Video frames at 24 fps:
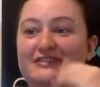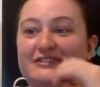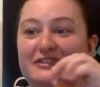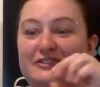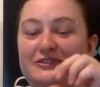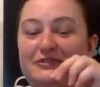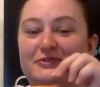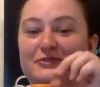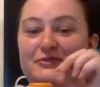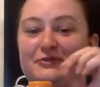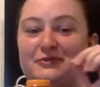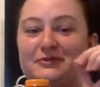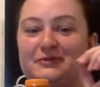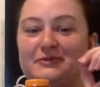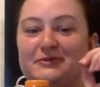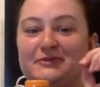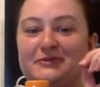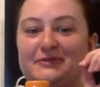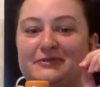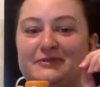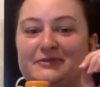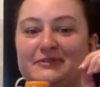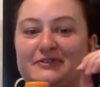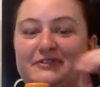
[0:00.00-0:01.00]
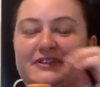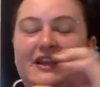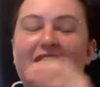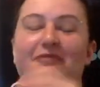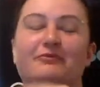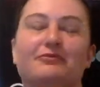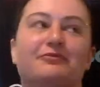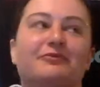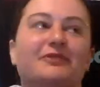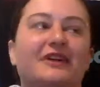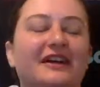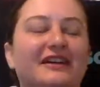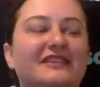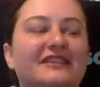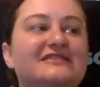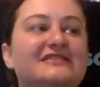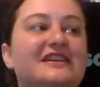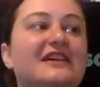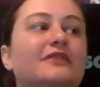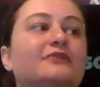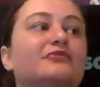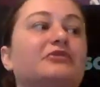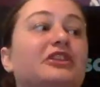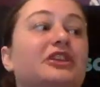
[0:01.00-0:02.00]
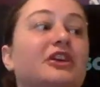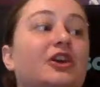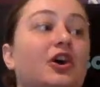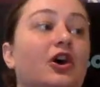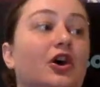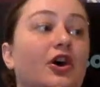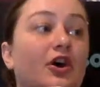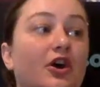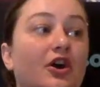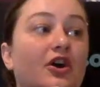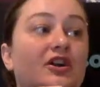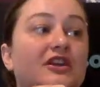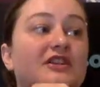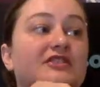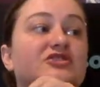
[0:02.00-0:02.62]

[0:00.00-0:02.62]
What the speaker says: to it's not really hard.